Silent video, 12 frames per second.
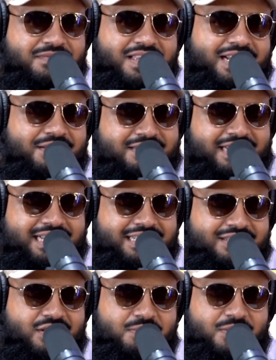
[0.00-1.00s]
And it was like in
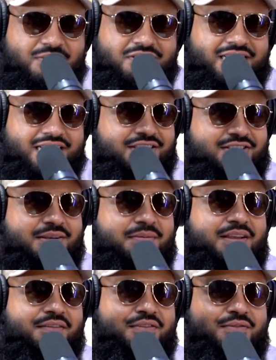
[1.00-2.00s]
slow motion, and he jumped
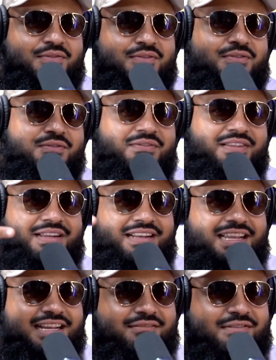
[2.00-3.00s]
off the roof, and then
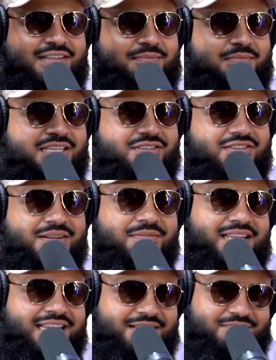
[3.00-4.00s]
like when the beat dropped,
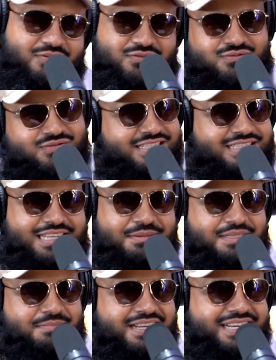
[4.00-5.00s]
like poof, he sniped
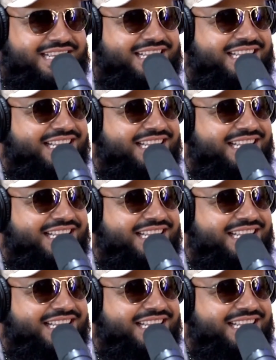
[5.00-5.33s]
somebody.